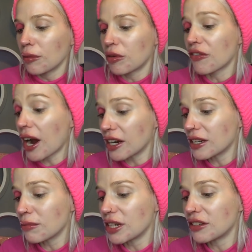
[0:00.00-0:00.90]

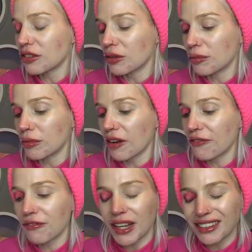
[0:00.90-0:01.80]
providing me some
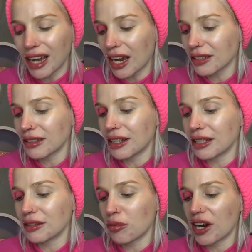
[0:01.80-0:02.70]
fantastic
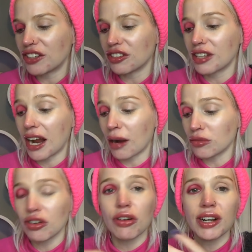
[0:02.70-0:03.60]
inspiration today.
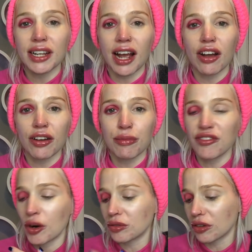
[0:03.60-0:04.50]
I'm talking at her
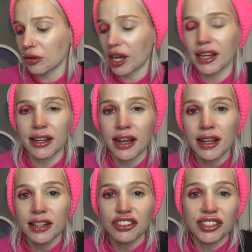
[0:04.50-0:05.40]
photo like
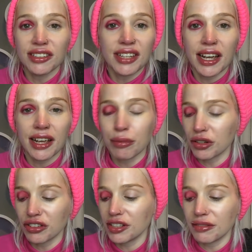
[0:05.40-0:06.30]
she's here,
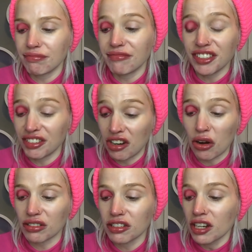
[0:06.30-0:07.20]
but she's
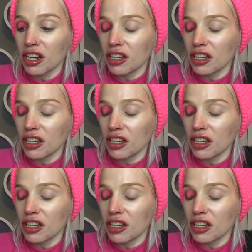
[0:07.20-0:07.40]
not.